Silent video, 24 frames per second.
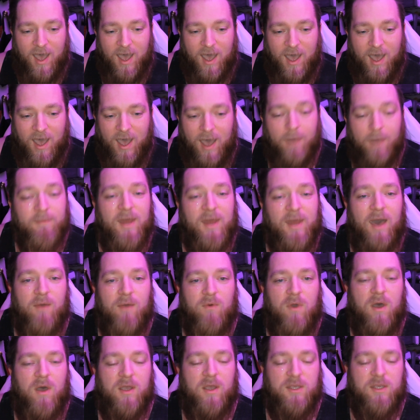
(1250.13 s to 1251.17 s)
I'm
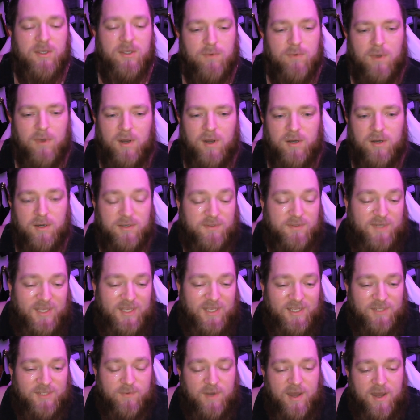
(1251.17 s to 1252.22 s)
not wrong, you are.
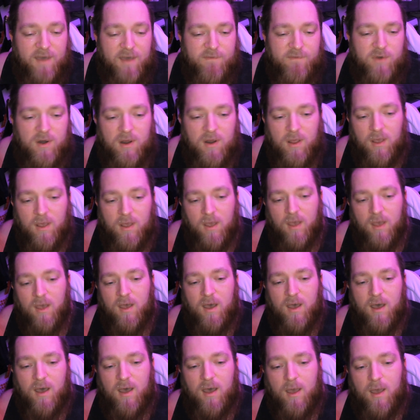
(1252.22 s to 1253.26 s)
It's whatever.
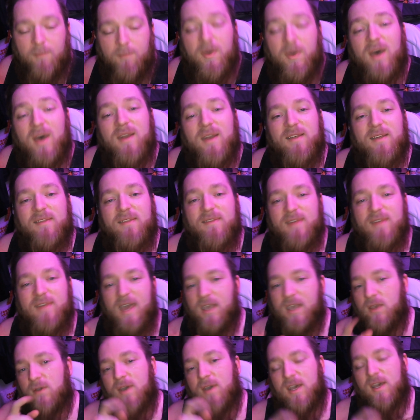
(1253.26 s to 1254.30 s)
But
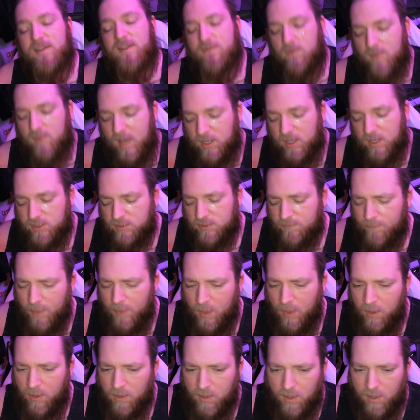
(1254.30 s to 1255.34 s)
thank you guys for watching.
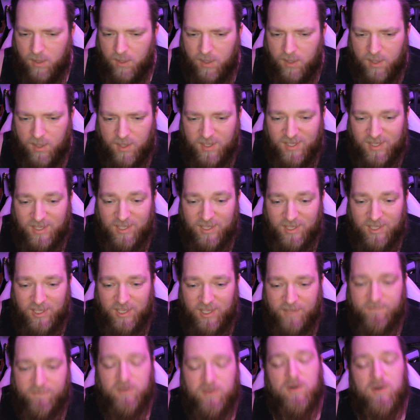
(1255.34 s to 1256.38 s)

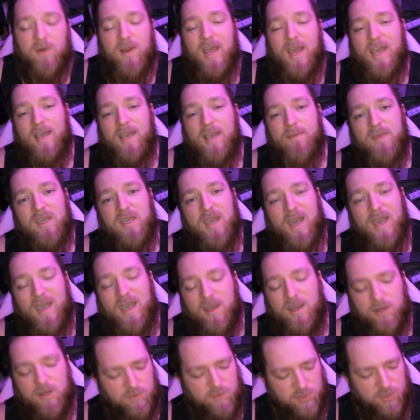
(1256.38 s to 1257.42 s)
If you don't hate
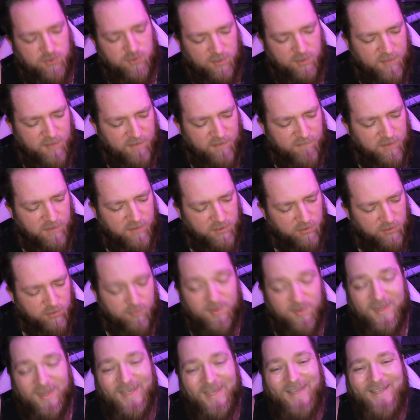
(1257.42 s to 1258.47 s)
me and you enjoyed my video,
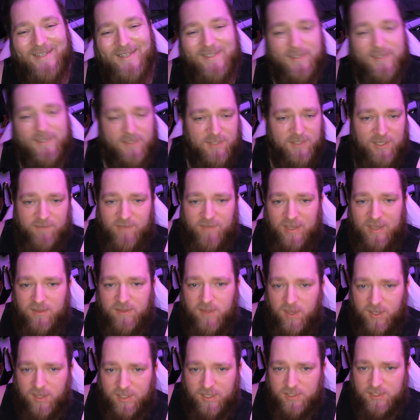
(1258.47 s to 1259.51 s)
please leave a
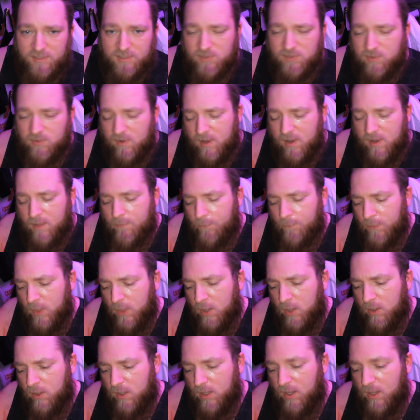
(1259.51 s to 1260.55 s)
like and subscribe.
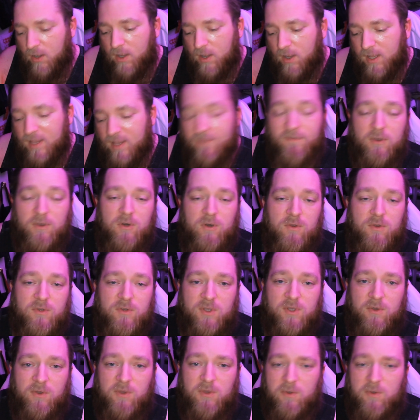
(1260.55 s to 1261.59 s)
If you do
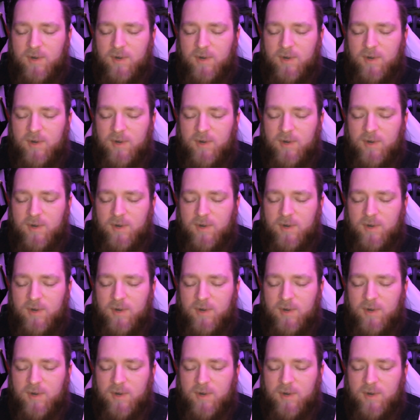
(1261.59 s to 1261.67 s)
so, your